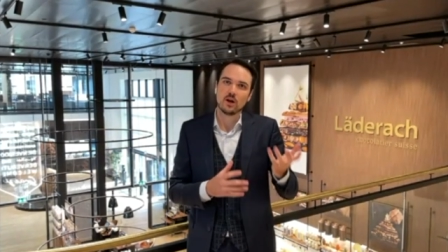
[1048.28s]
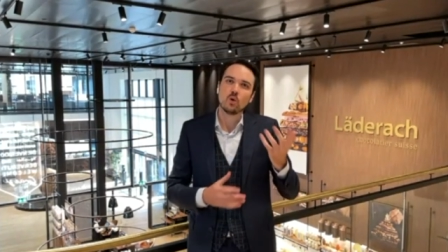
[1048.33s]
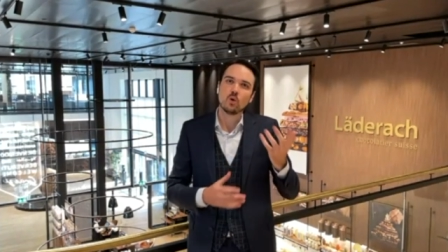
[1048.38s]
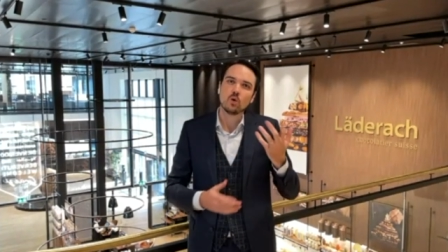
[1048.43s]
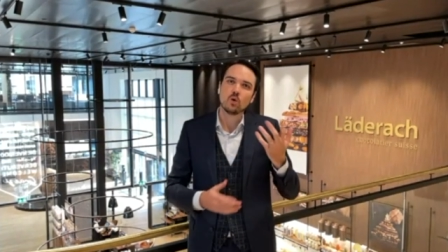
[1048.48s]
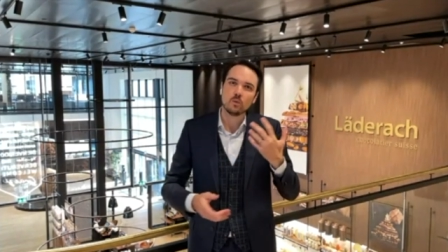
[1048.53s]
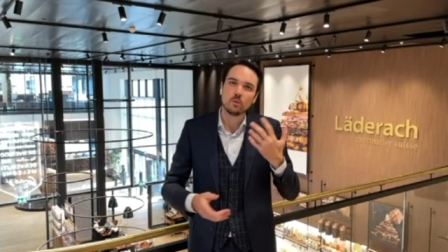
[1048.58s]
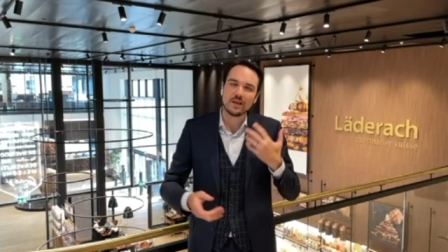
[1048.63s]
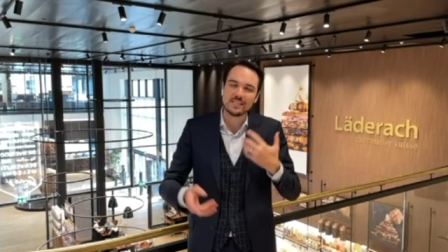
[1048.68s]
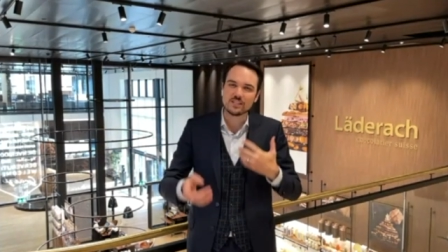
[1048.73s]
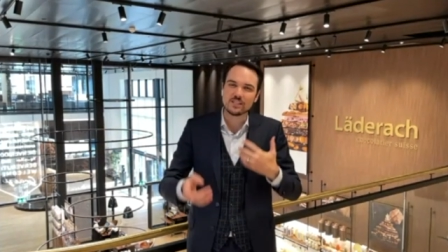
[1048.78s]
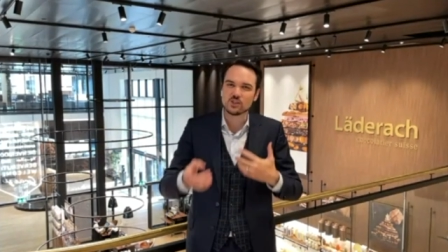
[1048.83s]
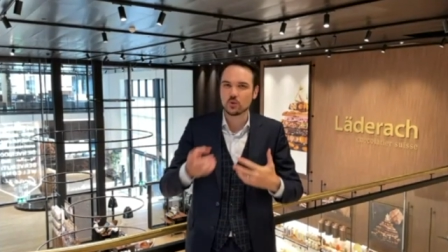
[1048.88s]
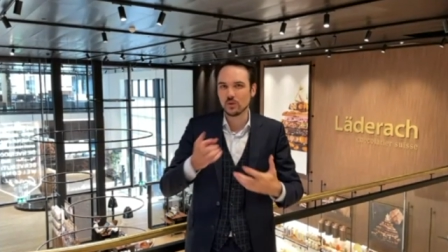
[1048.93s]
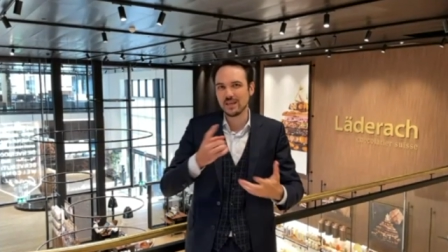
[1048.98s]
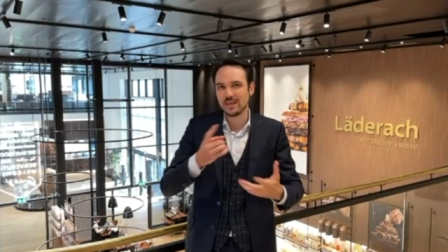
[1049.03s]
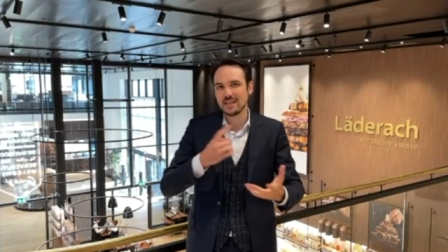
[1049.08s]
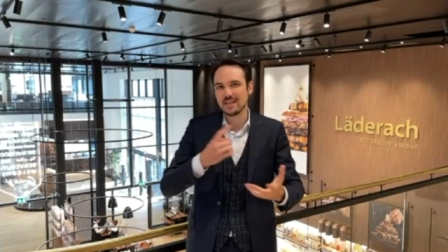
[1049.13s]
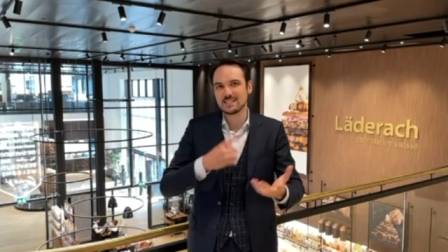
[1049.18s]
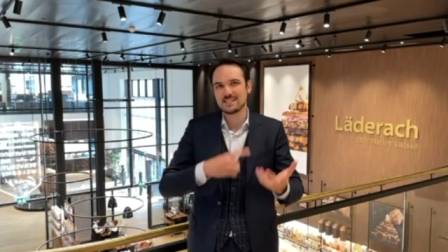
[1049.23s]
always
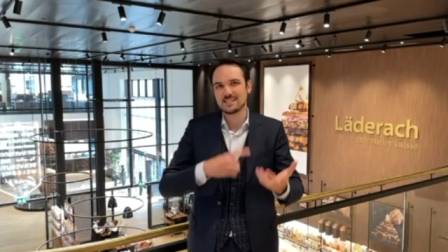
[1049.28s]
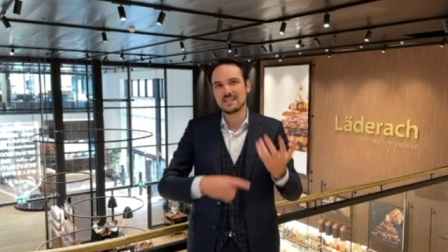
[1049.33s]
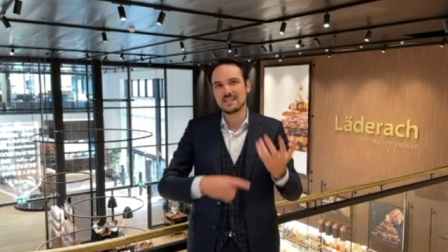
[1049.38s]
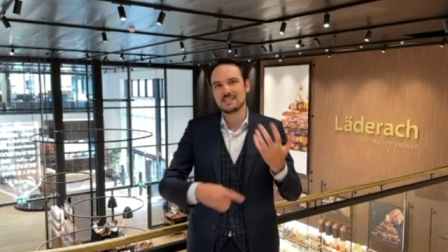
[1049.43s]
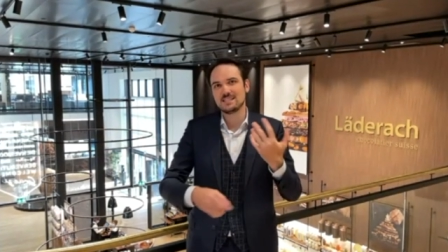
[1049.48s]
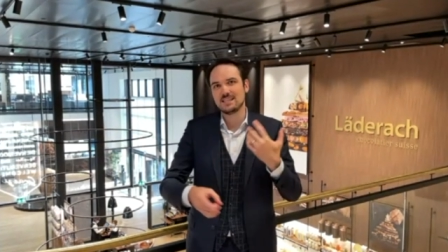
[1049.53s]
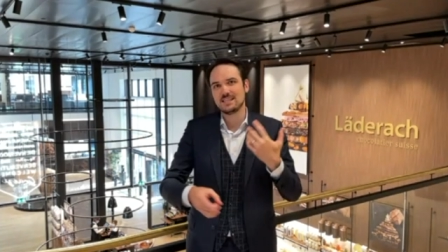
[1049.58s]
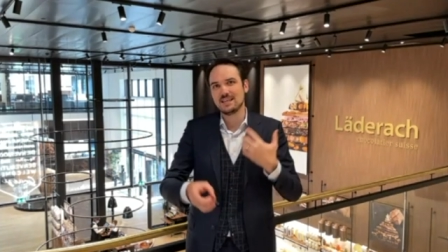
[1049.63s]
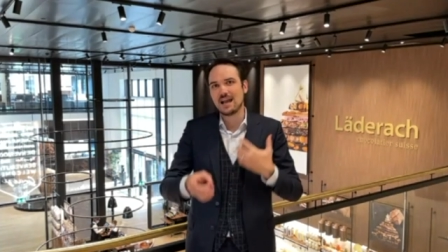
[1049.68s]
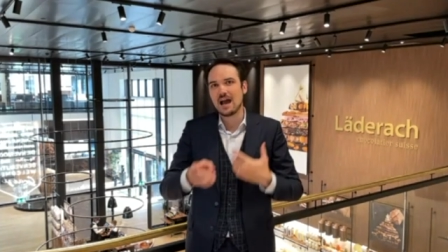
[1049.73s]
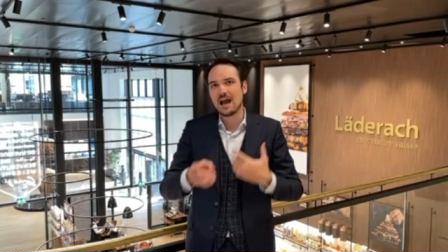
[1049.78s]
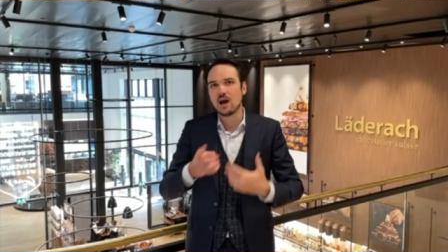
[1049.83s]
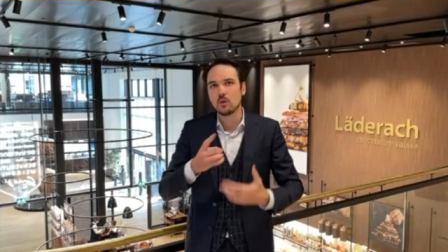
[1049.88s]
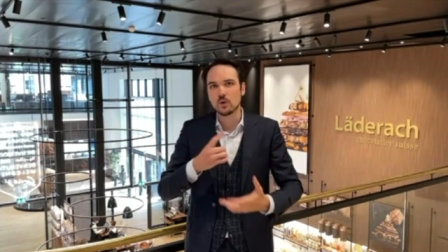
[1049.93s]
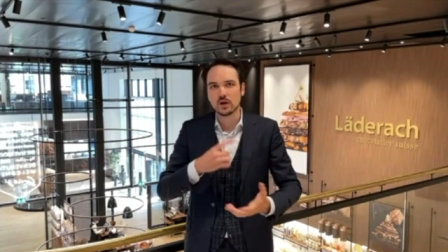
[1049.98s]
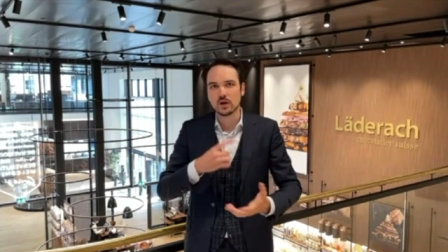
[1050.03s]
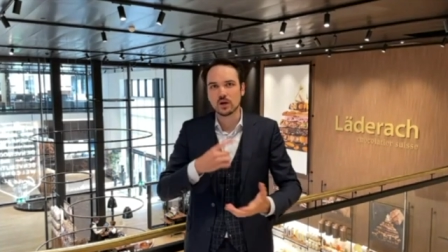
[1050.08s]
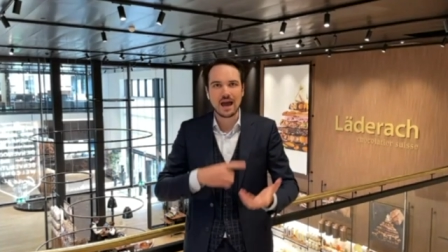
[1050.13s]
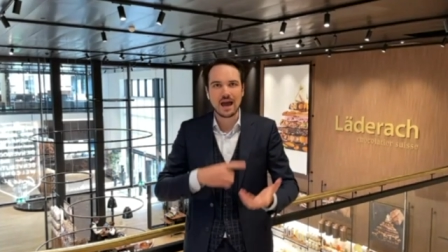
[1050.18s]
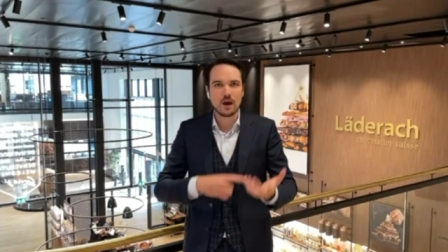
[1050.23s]
reassessing our